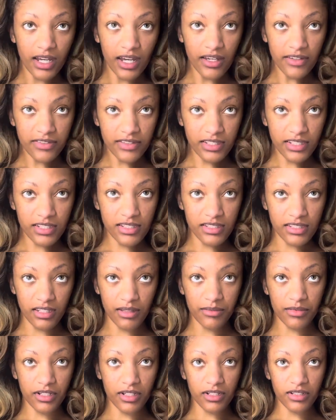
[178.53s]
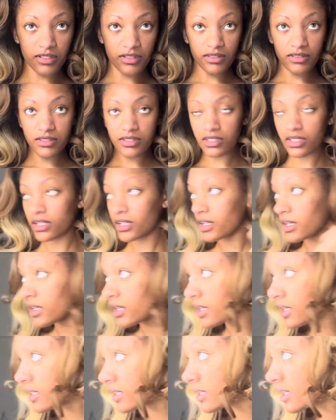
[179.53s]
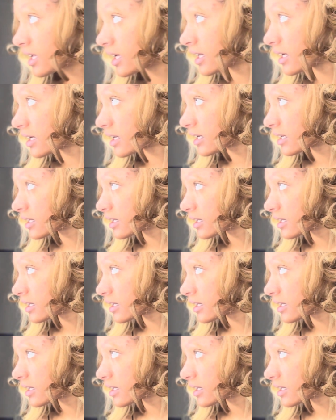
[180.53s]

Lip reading: I've seen some girls like